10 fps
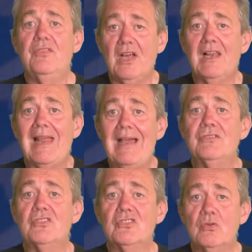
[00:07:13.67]
that
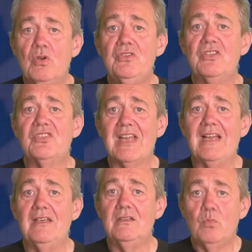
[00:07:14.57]
allows us to
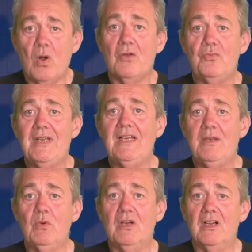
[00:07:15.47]
understand what
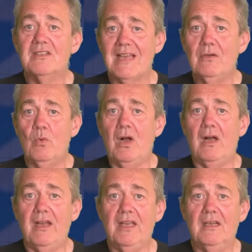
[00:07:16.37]
really works and
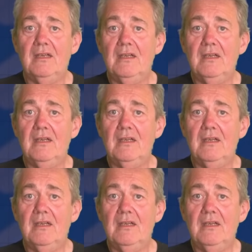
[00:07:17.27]
why.